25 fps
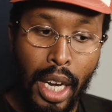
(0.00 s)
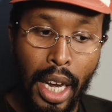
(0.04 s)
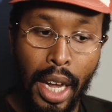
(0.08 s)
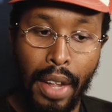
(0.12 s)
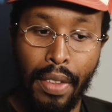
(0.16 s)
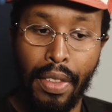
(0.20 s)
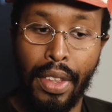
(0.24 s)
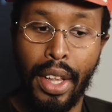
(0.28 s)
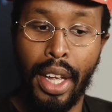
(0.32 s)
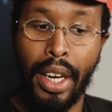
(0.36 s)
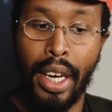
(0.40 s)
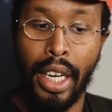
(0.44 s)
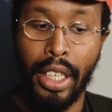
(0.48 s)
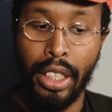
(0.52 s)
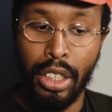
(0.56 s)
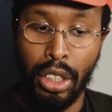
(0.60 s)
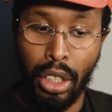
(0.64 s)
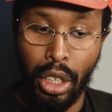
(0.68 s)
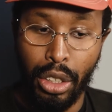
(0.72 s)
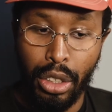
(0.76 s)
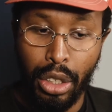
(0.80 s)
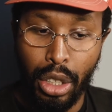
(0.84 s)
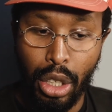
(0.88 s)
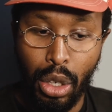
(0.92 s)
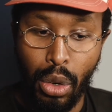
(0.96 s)
And then I
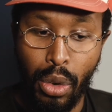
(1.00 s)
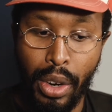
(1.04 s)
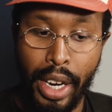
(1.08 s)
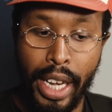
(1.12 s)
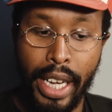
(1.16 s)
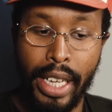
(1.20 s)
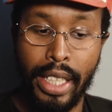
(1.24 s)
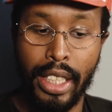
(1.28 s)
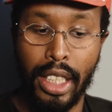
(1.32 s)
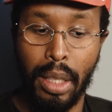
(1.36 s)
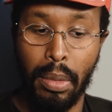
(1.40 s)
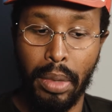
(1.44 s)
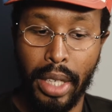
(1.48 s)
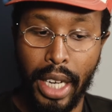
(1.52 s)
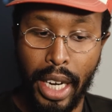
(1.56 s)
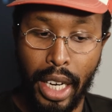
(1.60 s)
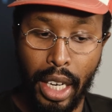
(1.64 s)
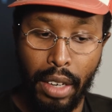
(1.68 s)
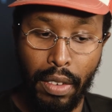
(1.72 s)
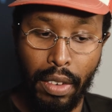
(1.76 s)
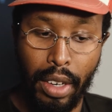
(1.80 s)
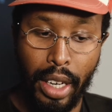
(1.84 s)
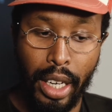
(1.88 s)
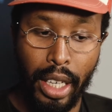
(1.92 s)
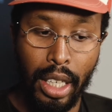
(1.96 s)
start to create some
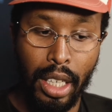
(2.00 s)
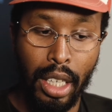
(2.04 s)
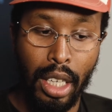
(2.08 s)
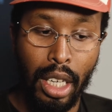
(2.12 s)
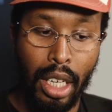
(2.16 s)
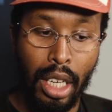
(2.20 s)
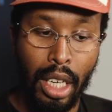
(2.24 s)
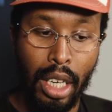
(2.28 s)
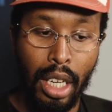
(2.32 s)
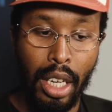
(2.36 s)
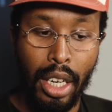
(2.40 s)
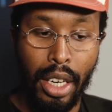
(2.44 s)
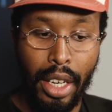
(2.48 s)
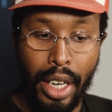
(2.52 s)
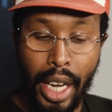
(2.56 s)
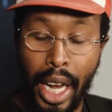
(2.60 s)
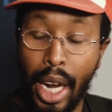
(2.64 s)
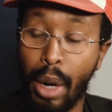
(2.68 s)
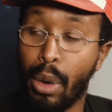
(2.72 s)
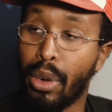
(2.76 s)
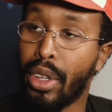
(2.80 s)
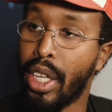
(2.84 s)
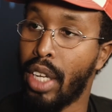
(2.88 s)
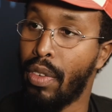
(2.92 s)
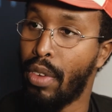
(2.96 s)
kind of like
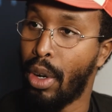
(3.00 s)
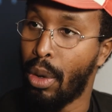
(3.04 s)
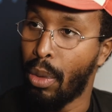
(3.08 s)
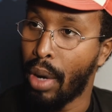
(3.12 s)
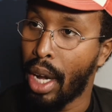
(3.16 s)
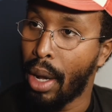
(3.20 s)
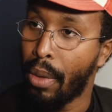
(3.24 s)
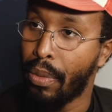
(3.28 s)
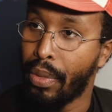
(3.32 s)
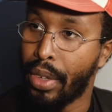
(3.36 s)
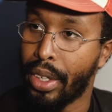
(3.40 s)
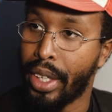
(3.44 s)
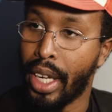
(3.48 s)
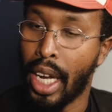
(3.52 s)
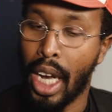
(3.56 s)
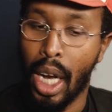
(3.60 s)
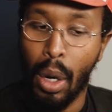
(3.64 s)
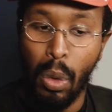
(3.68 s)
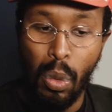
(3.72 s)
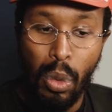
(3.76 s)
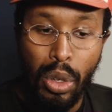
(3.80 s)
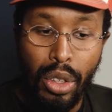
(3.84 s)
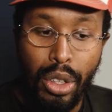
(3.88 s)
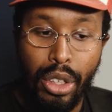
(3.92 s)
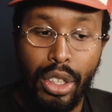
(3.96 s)
narrative around it.
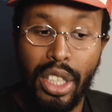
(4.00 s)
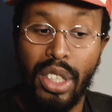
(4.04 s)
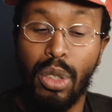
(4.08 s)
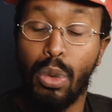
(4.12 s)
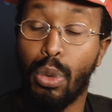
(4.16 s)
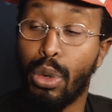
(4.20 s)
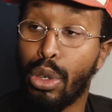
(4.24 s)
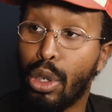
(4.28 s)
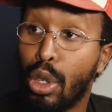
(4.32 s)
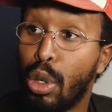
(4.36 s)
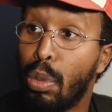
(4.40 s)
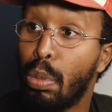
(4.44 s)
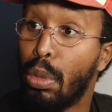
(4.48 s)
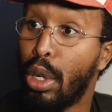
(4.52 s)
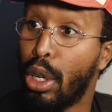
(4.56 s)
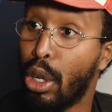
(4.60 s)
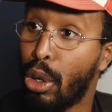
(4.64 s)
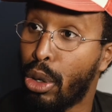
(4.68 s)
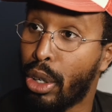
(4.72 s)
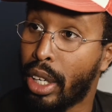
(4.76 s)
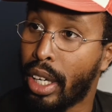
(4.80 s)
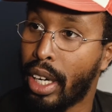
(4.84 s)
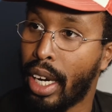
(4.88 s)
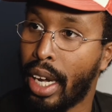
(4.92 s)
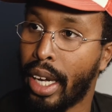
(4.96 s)
How will this room
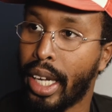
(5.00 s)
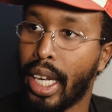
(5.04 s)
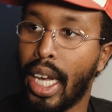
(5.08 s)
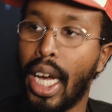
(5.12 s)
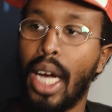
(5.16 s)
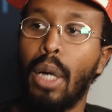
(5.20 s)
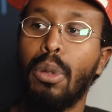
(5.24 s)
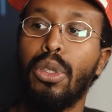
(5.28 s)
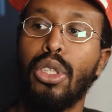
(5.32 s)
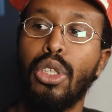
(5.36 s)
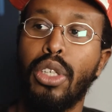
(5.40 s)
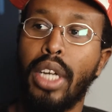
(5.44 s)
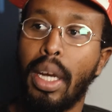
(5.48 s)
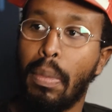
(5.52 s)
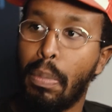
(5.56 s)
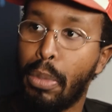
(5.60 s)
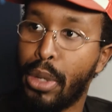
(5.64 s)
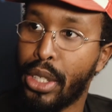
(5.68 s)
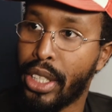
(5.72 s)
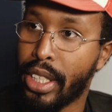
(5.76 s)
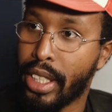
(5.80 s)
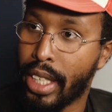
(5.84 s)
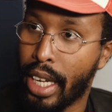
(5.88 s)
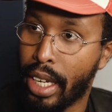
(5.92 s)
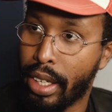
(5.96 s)
look like? How should I
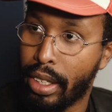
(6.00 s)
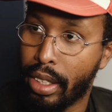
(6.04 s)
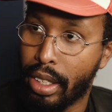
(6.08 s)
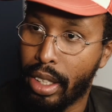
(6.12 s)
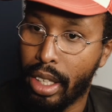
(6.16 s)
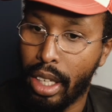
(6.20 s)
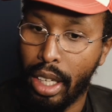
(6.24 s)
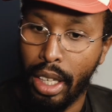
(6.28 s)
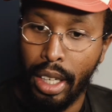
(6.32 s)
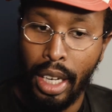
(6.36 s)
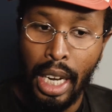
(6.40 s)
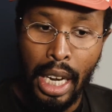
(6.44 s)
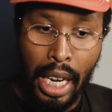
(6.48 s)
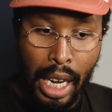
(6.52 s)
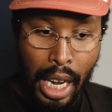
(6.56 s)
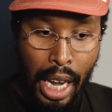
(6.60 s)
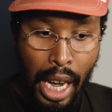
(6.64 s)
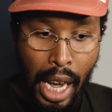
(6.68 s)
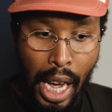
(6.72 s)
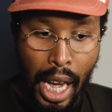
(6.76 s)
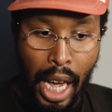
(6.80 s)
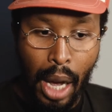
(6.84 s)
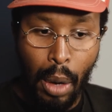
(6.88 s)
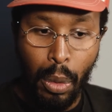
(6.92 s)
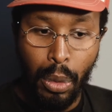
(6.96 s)
present it?
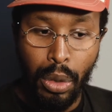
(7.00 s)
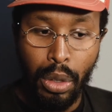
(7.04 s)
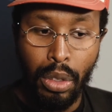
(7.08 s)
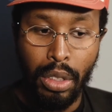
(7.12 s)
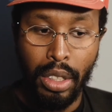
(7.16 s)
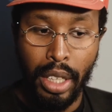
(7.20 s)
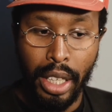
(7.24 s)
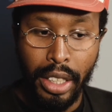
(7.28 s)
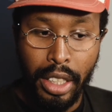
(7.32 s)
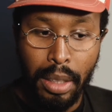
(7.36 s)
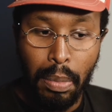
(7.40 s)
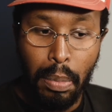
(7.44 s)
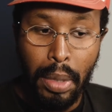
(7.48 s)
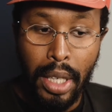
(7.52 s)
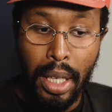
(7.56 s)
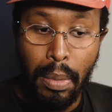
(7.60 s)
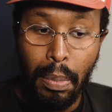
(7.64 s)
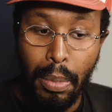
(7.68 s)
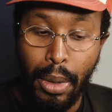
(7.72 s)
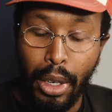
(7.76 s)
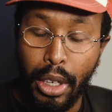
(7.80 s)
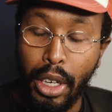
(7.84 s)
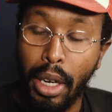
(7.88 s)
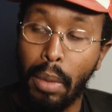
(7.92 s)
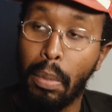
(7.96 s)
How does
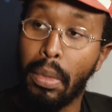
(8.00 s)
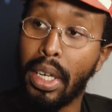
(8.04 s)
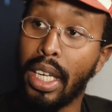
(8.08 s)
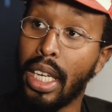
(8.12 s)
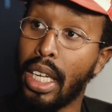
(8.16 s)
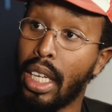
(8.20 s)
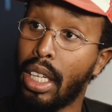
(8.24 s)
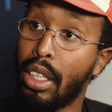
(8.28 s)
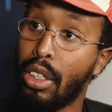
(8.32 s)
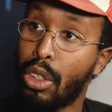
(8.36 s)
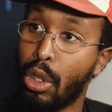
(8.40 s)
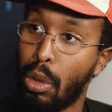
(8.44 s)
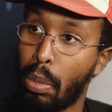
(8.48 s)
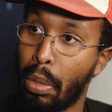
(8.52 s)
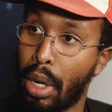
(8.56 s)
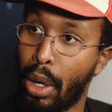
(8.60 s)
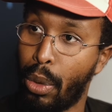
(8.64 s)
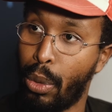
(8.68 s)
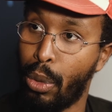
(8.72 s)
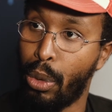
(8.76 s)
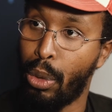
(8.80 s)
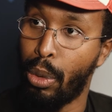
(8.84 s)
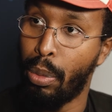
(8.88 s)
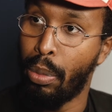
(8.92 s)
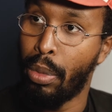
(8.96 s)
people come into my
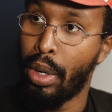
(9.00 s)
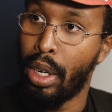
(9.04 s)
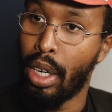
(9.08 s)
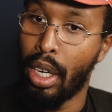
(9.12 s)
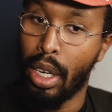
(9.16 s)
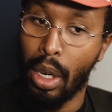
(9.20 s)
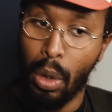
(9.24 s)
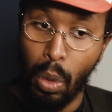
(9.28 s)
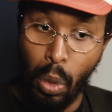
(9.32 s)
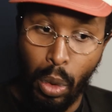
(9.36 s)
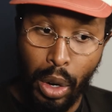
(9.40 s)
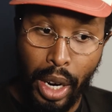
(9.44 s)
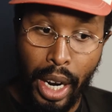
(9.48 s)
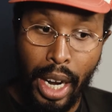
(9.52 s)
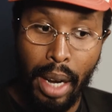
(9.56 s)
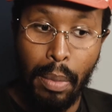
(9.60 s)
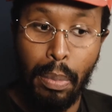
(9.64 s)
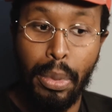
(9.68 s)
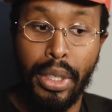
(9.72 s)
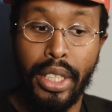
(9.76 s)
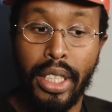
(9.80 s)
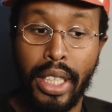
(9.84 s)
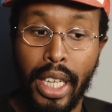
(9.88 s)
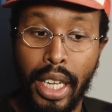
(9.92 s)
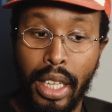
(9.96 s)
room where I'm
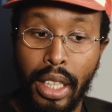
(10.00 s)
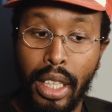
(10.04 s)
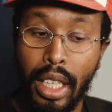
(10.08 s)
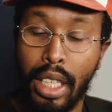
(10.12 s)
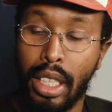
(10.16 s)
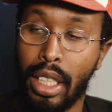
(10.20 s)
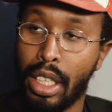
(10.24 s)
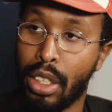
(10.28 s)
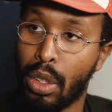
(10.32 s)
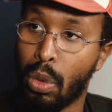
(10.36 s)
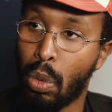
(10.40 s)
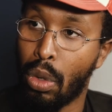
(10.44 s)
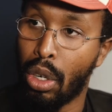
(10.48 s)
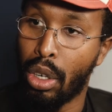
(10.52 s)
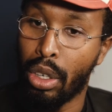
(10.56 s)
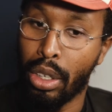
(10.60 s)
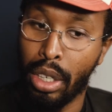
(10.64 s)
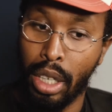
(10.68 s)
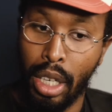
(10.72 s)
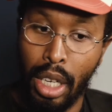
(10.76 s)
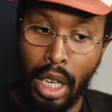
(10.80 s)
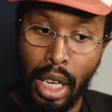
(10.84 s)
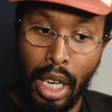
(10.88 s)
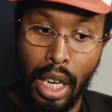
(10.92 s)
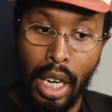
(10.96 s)
presenting this
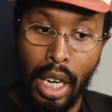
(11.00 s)
work?